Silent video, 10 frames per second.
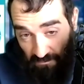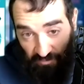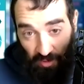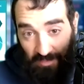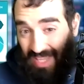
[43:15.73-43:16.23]

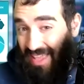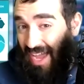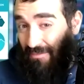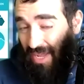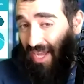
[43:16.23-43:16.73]
for me,
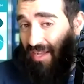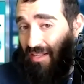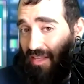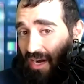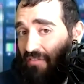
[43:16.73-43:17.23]
that
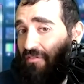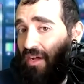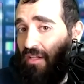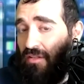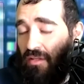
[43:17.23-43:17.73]
pain that I
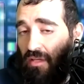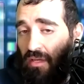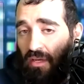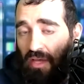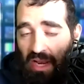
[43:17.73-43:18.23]
felt
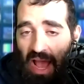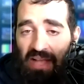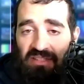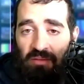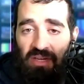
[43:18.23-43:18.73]
and
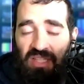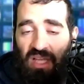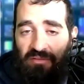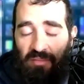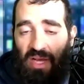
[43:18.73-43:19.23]
asking
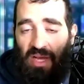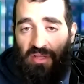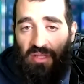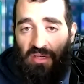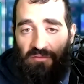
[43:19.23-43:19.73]
myself, am I a
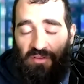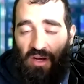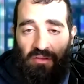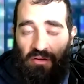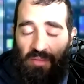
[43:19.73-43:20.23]
really good
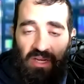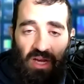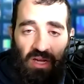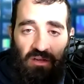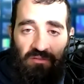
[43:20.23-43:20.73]
father? Am I
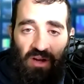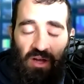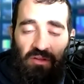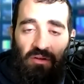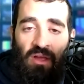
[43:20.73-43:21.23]
not a good
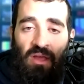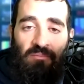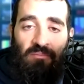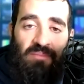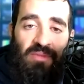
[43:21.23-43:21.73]
father?
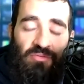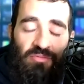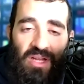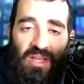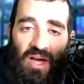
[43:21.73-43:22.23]
made me
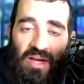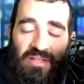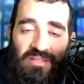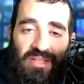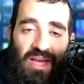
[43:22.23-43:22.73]

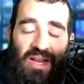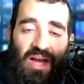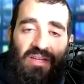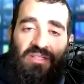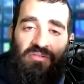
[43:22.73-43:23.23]
realize that
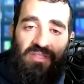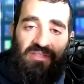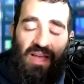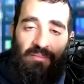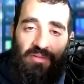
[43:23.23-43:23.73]
I need to
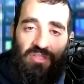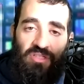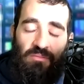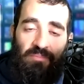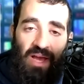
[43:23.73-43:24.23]

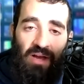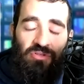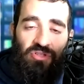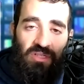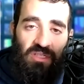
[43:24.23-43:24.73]
establish
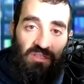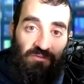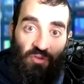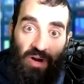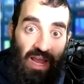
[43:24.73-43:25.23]
boundaries
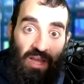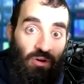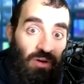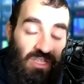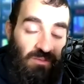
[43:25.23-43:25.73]
for a
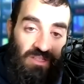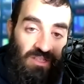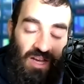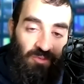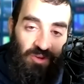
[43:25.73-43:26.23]
who I spend
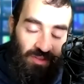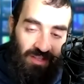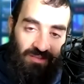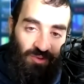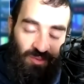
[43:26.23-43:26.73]
time with.
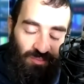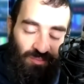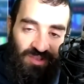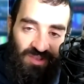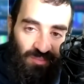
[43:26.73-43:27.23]
That's more
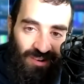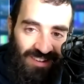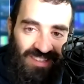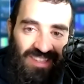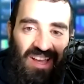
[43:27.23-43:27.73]
most important.